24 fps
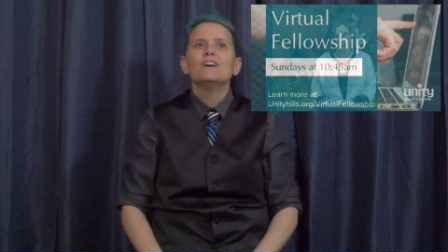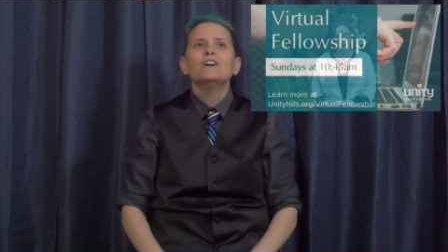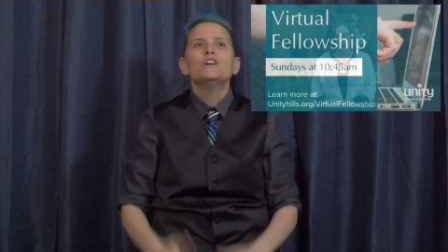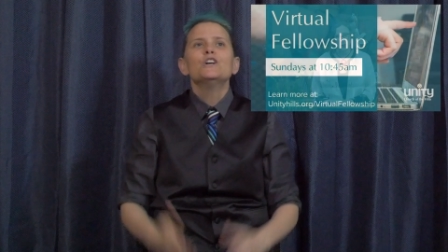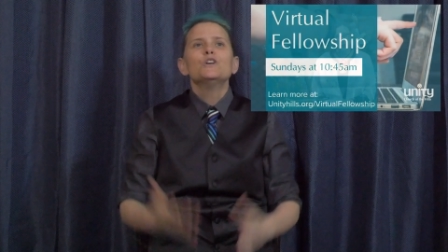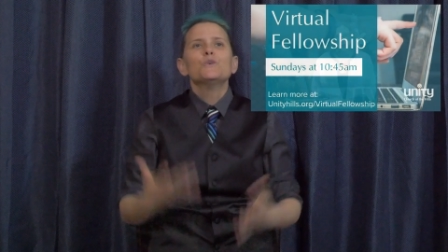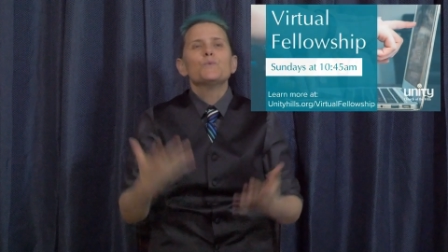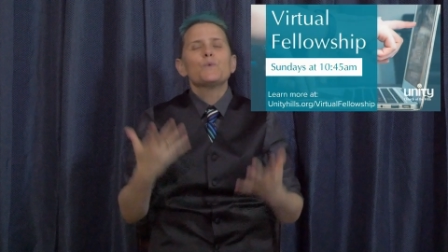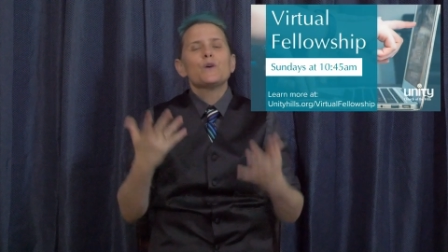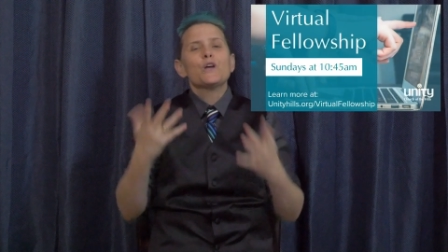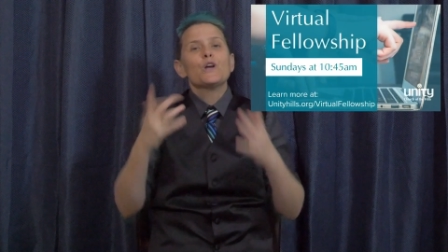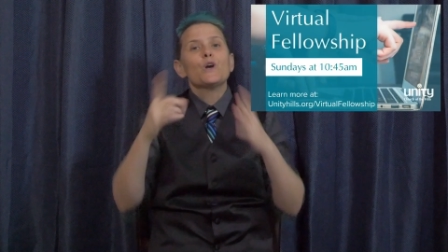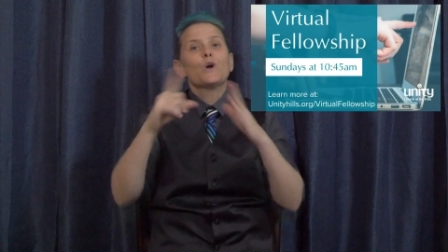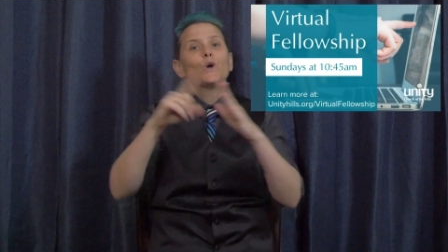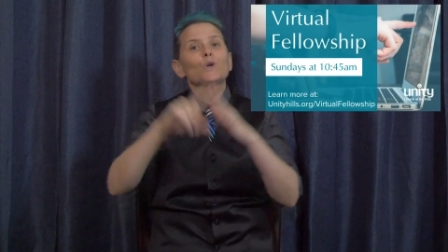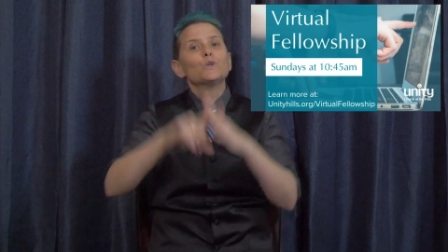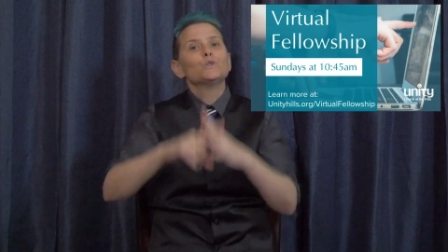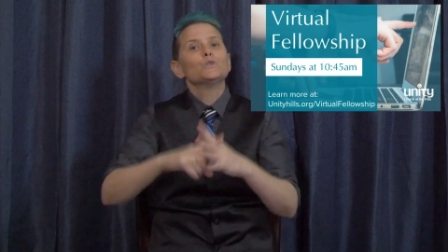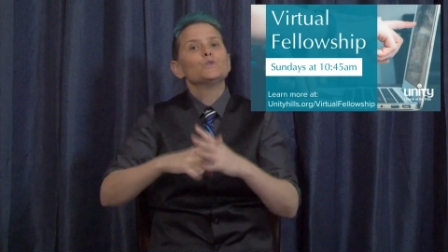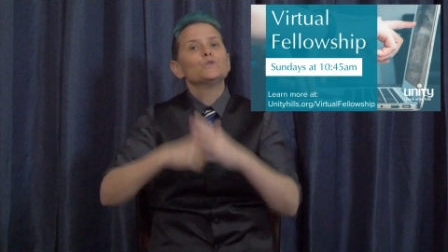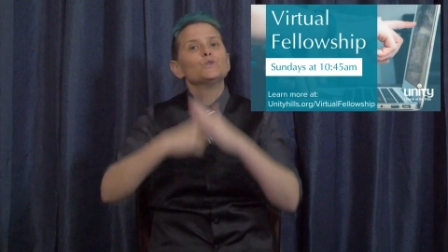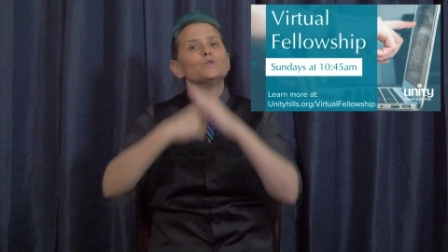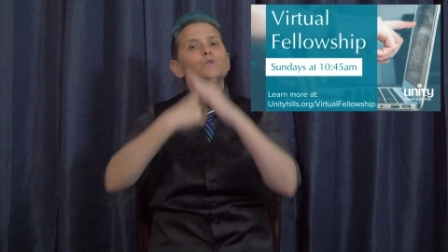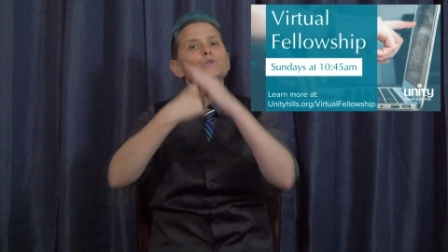and that will
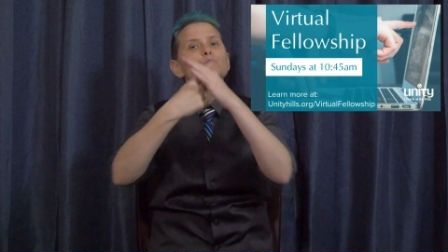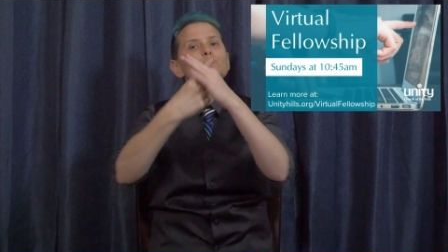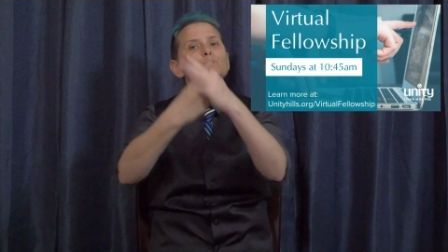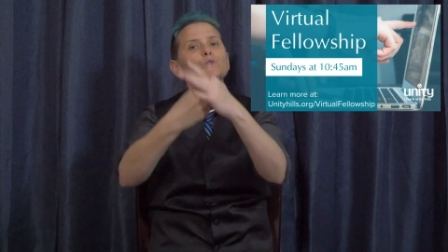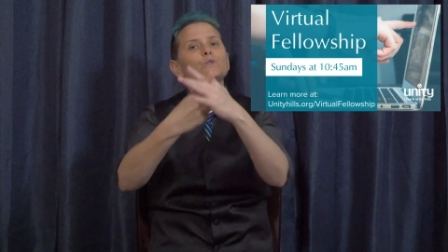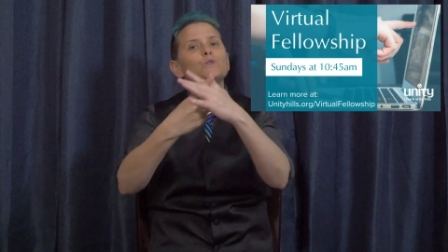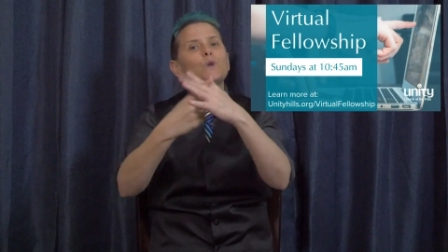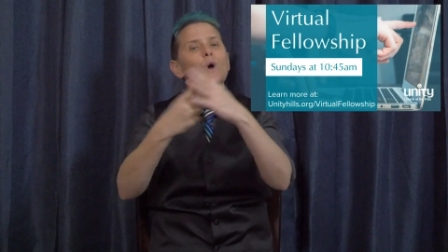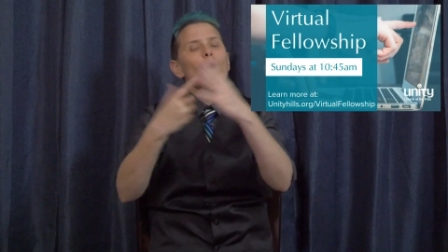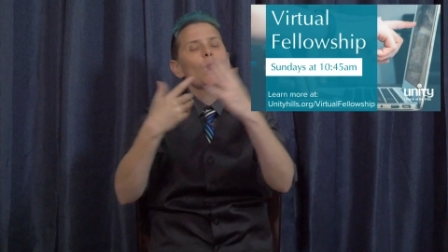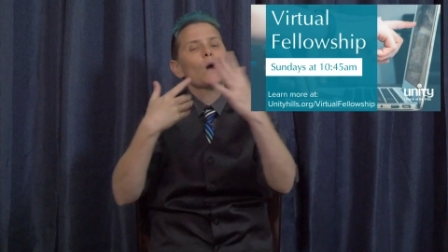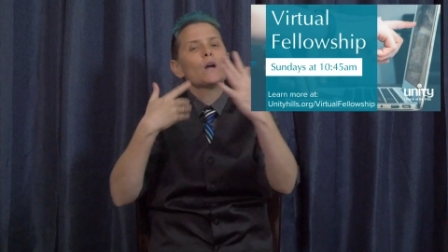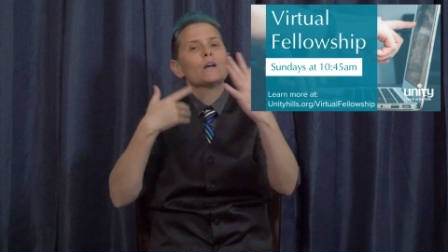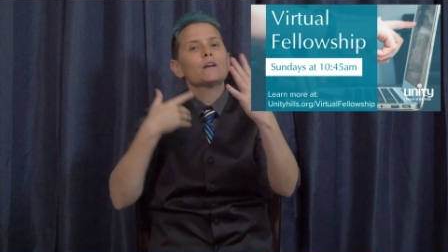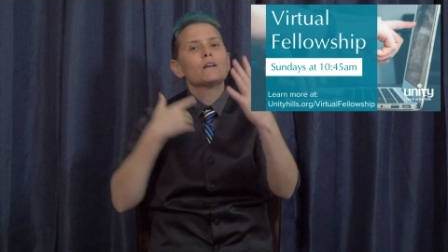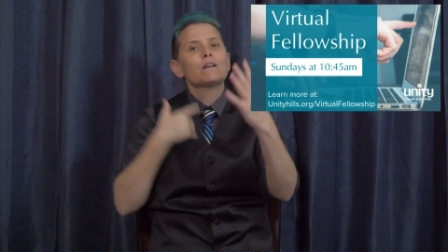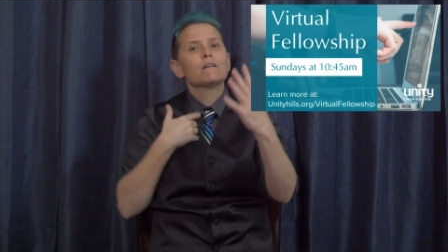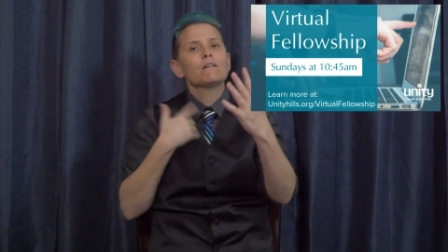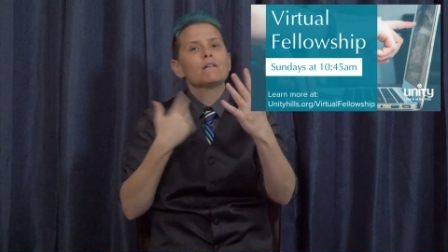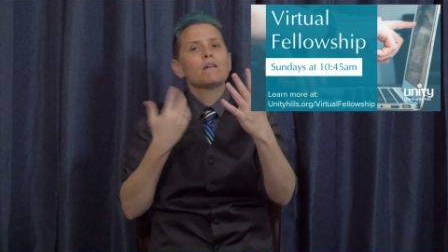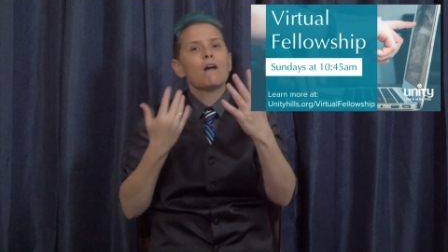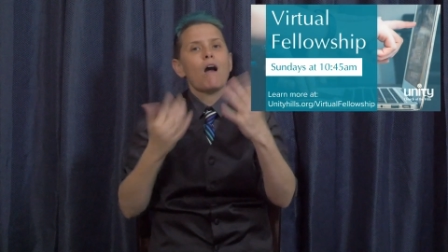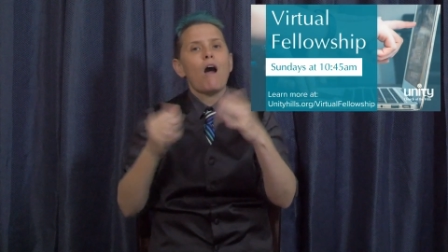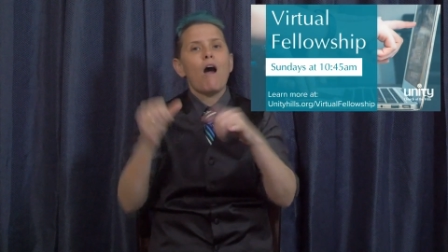happen at
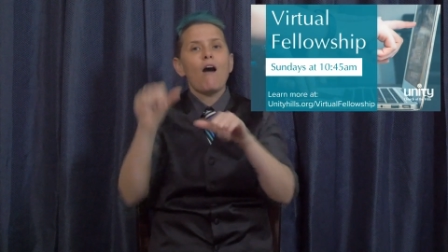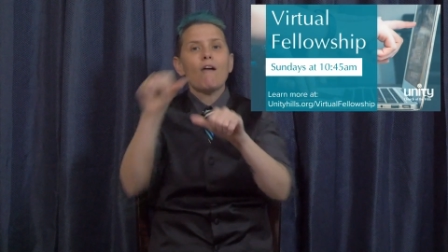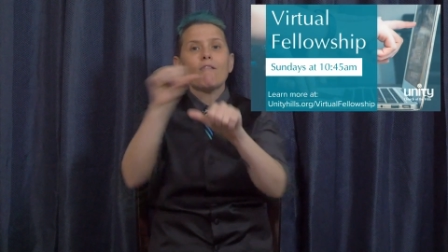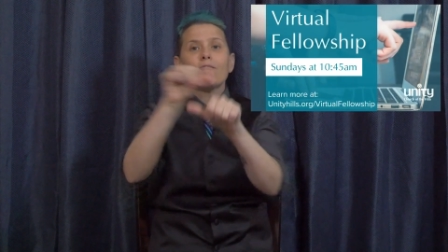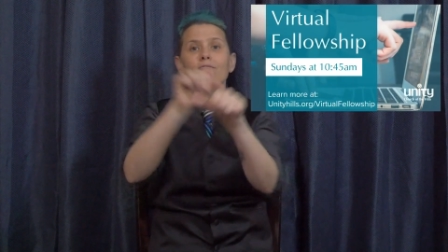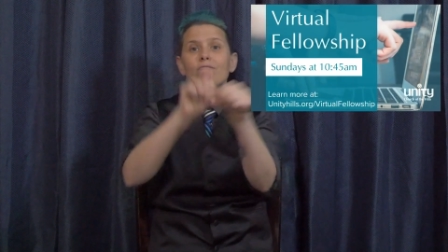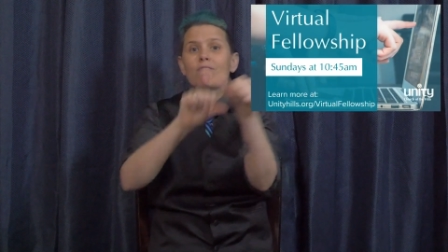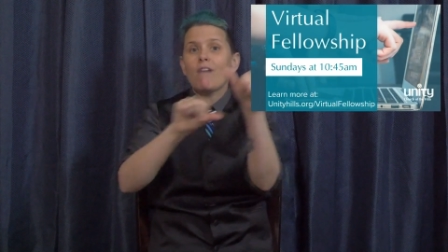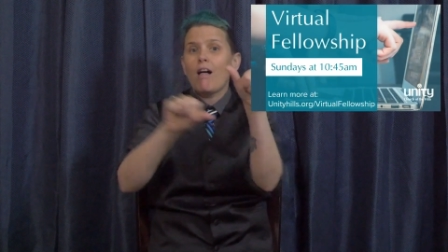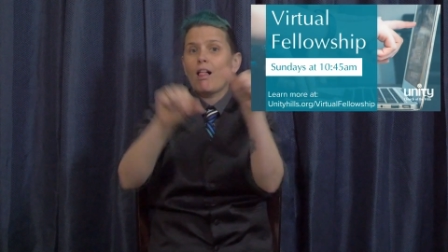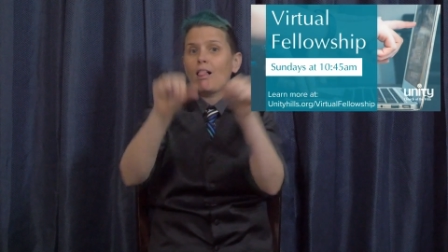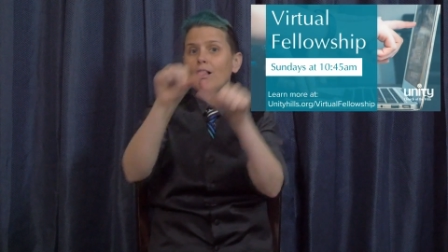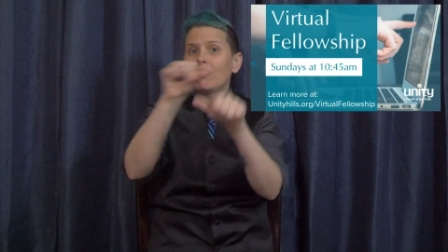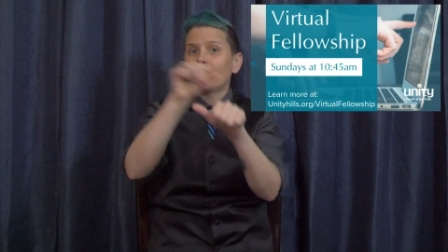10:45 a.m.